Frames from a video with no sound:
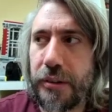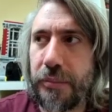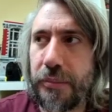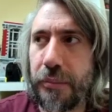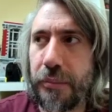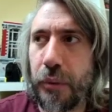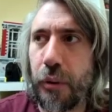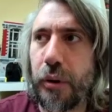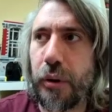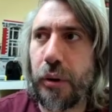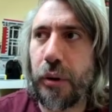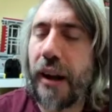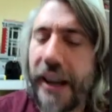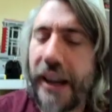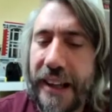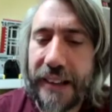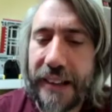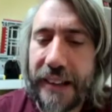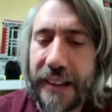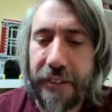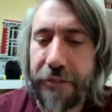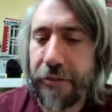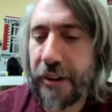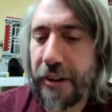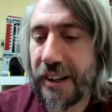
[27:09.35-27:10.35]
more
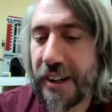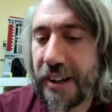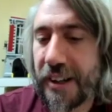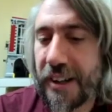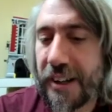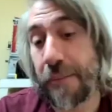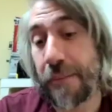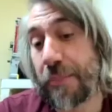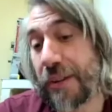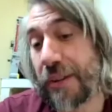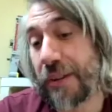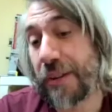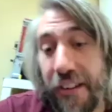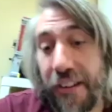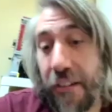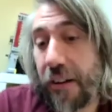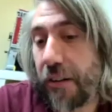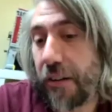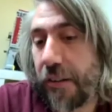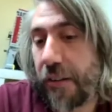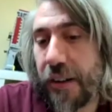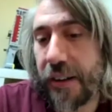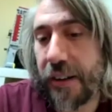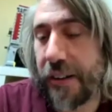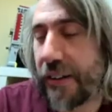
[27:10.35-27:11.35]
likely, for example, I don't
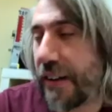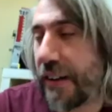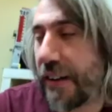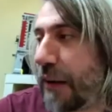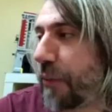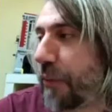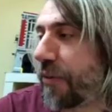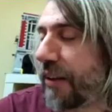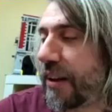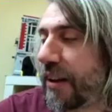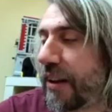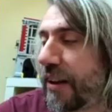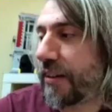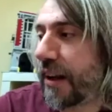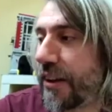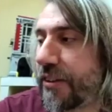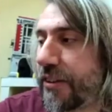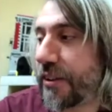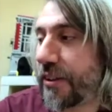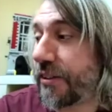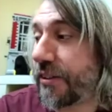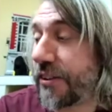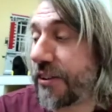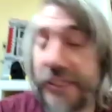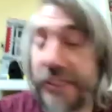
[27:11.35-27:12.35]
know, like little things like
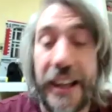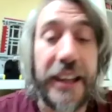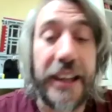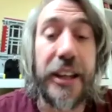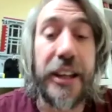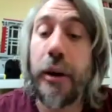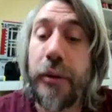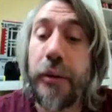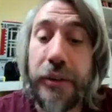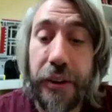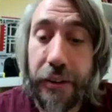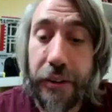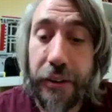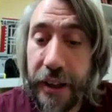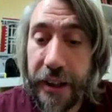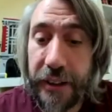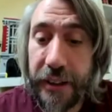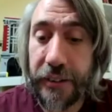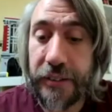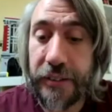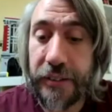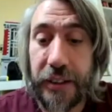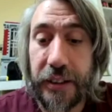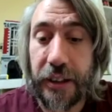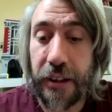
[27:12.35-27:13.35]
to, to say no to
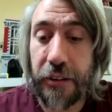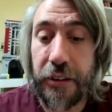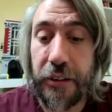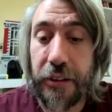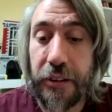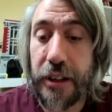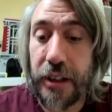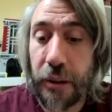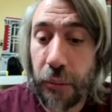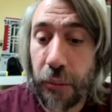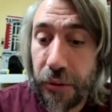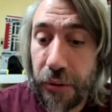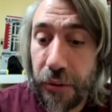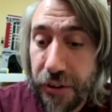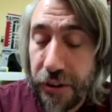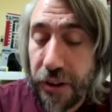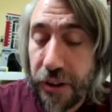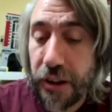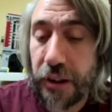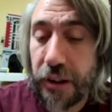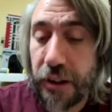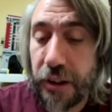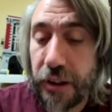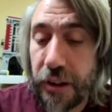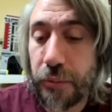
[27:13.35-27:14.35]
things you know you don't mm-hmm. want to
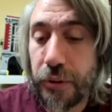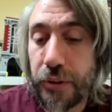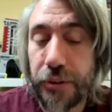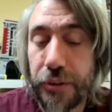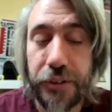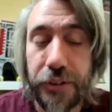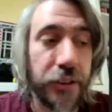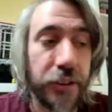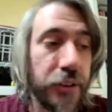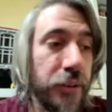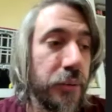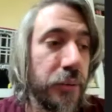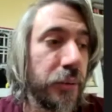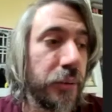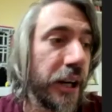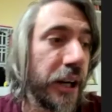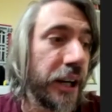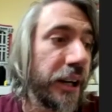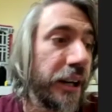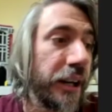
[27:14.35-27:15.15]
do, or to, uh,